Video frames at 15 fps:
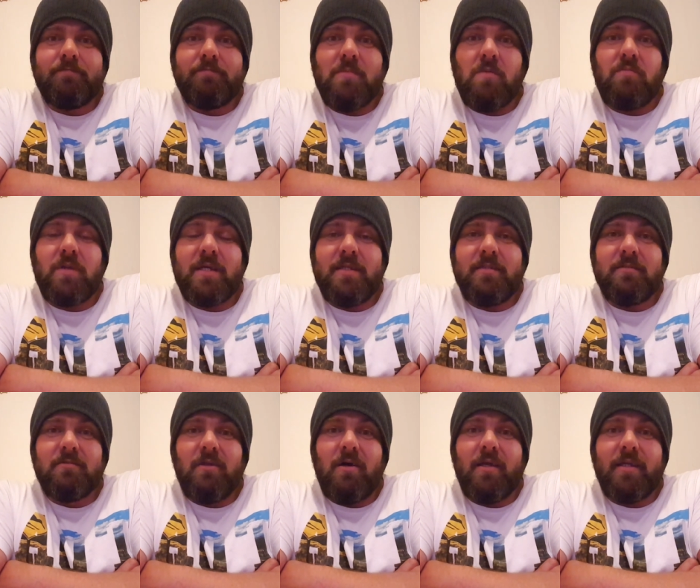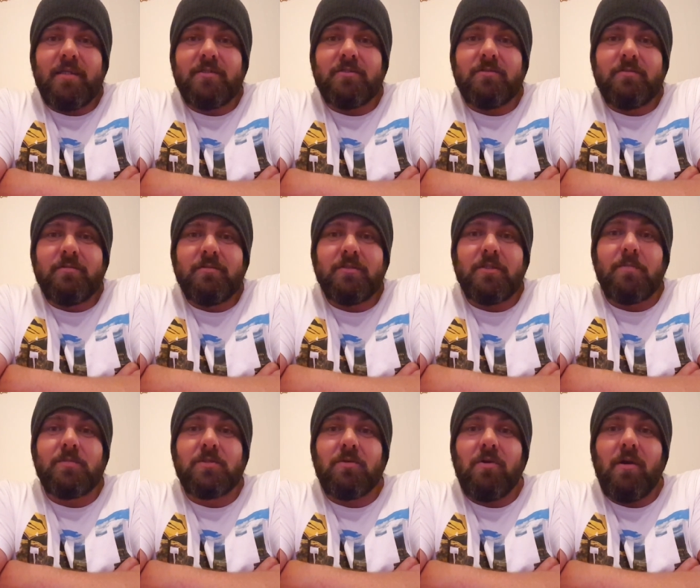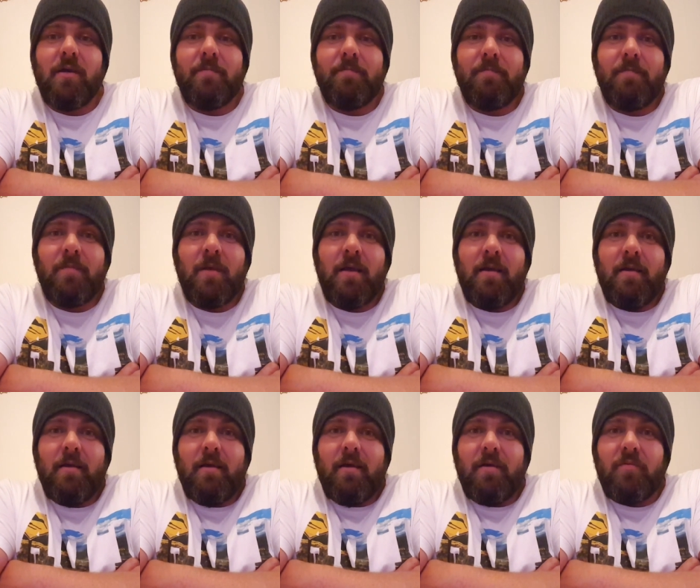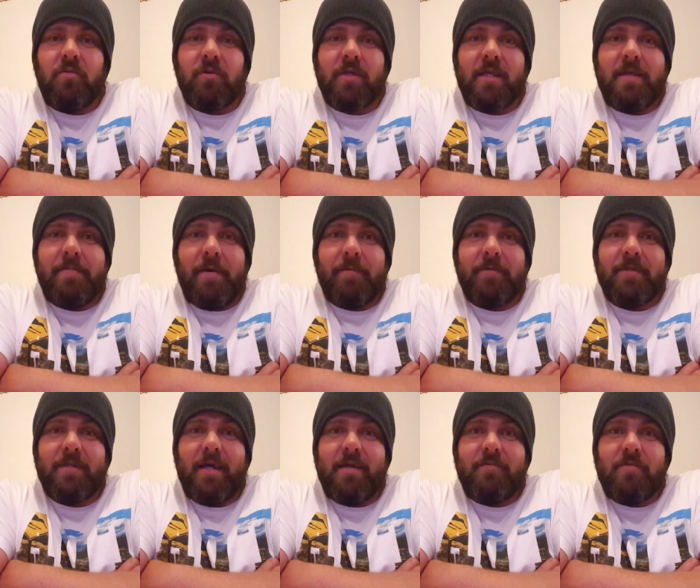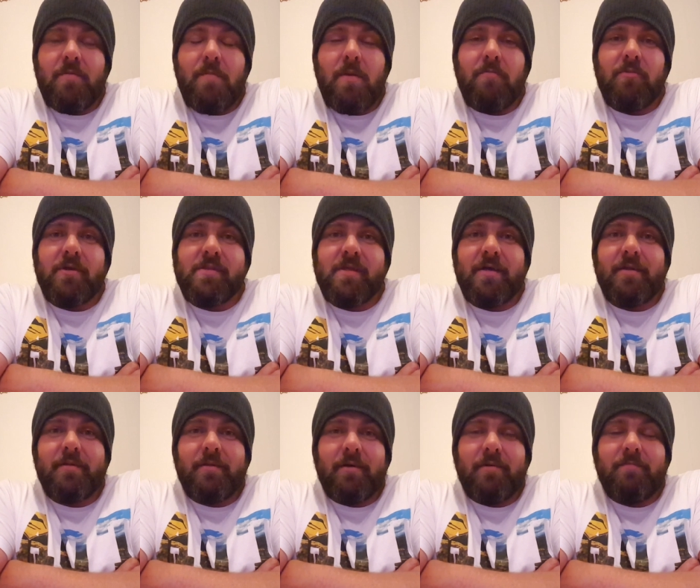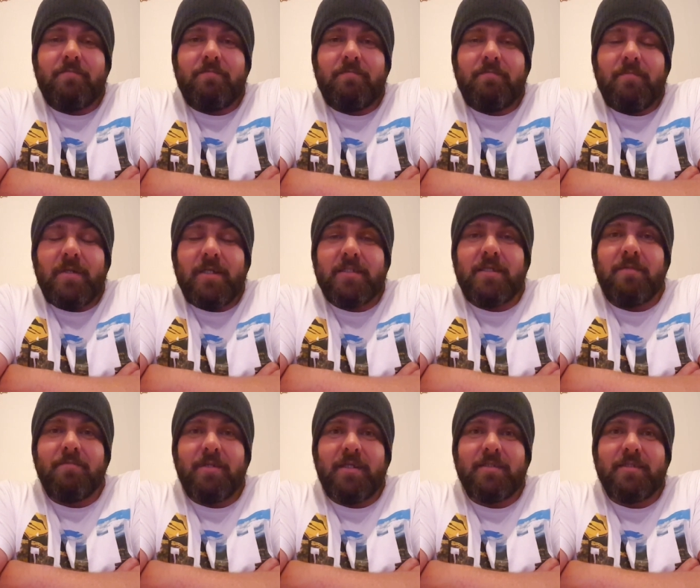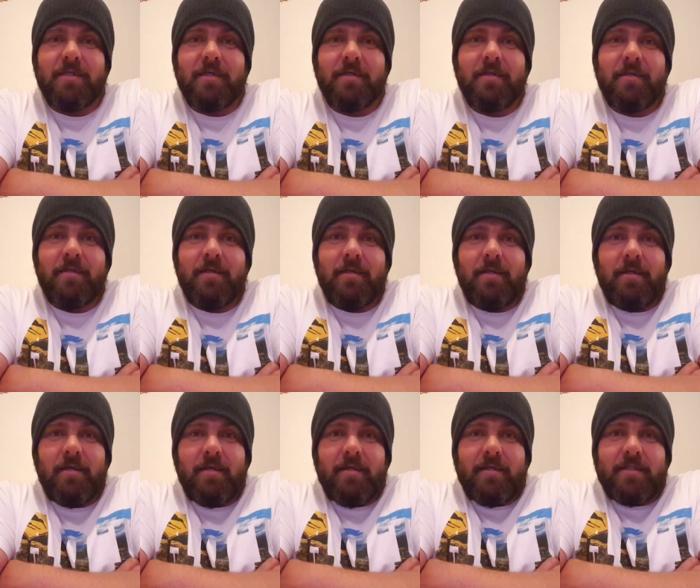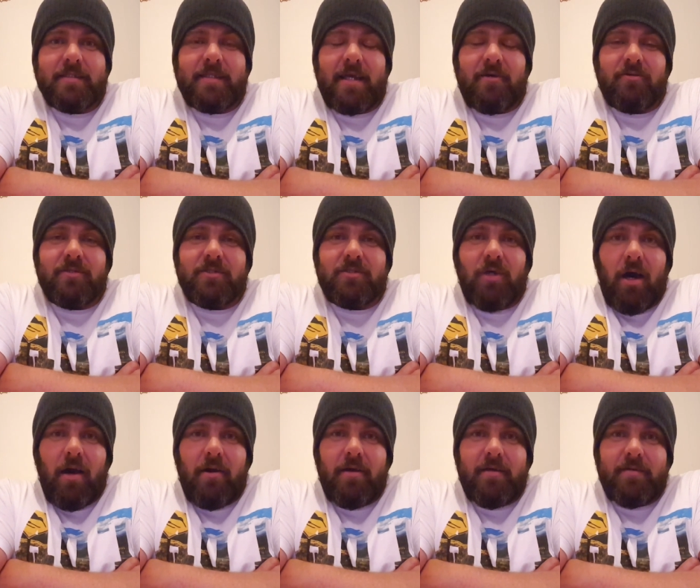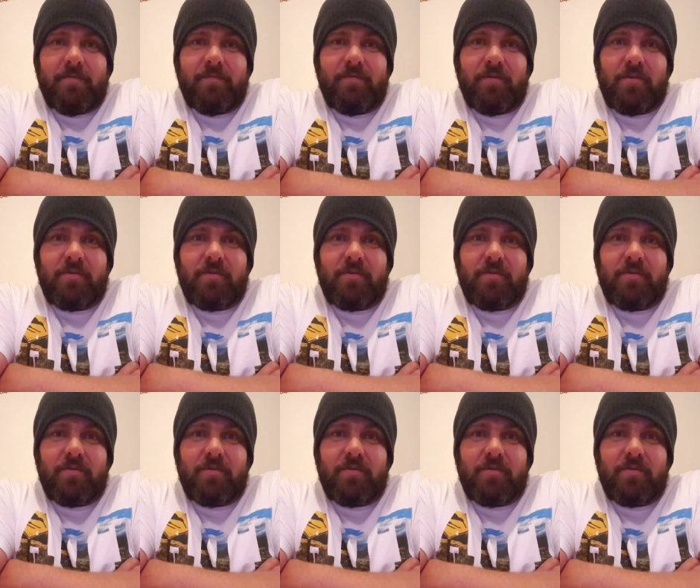But please like and subscribe if you want to keep up to date, remembering that I'm attempting to stay on this diet for